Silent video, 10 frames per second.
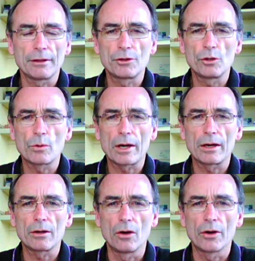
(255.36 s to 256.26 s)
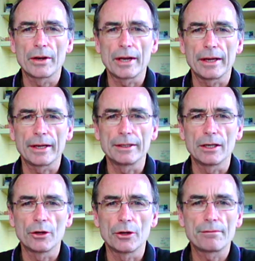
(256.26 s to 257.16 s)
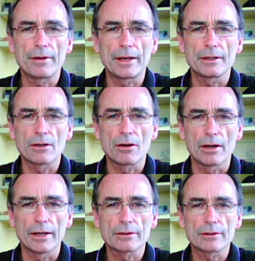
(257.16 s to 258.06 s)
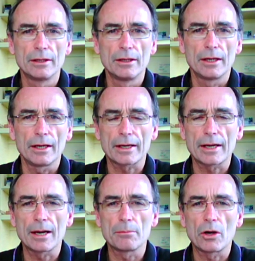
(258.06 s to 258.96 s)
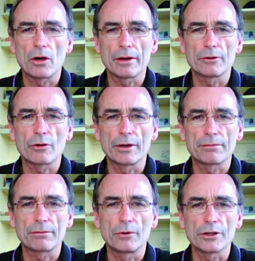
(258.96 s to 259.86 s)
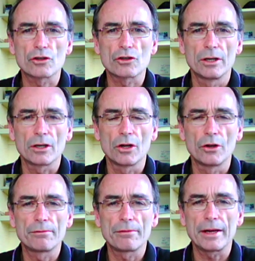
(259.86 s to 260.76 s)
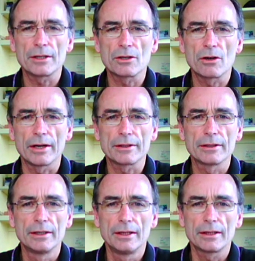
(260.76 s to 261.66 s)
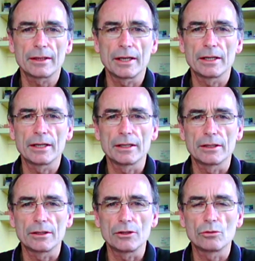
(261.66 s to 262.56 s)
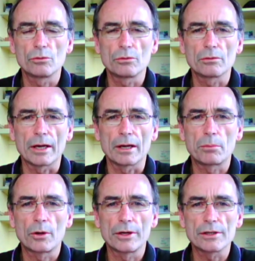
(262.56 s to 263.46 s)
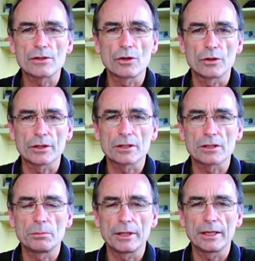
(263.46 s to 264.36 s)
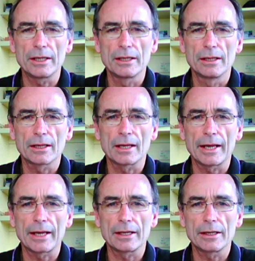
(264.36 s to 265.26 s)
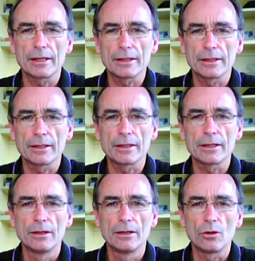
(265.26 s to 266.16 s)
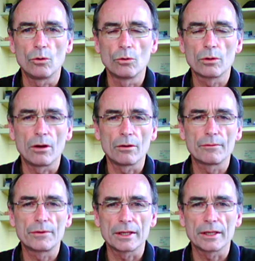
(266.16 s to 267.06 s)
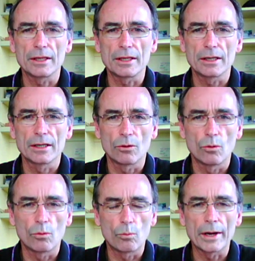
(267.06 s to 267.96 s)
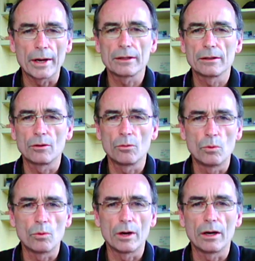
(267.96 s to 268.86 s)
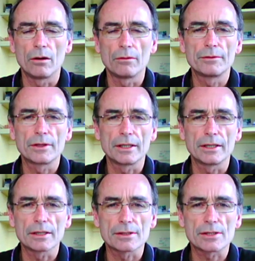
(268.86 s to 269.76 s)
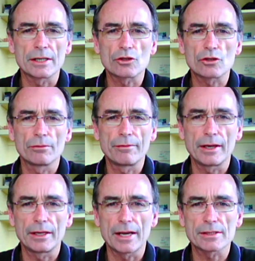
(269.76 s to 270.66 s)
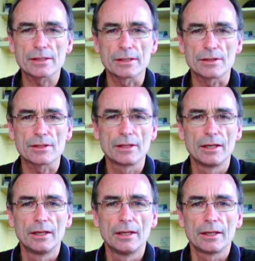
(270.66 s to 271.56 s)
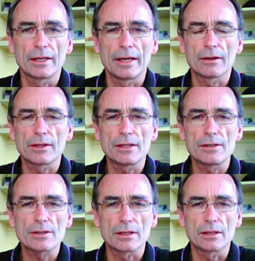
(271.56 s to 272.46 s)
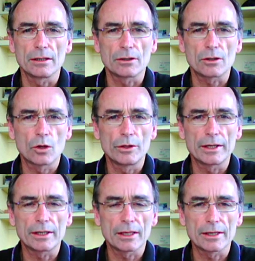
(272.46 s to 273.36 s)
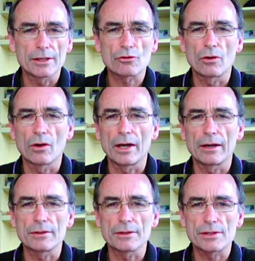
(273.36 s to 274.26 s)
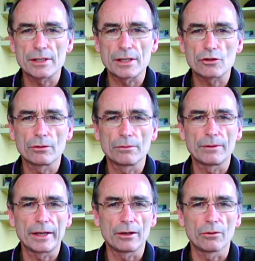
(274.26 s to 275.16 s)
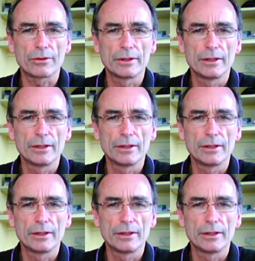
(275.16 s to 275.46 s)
if you are on a low-fat diet, a carbohydrate-rich, low-fat diet, then you are pretty certain to be lacking in all of the, or one or more of the essential fatty acids. Now these, including cholesterol, are essential for health.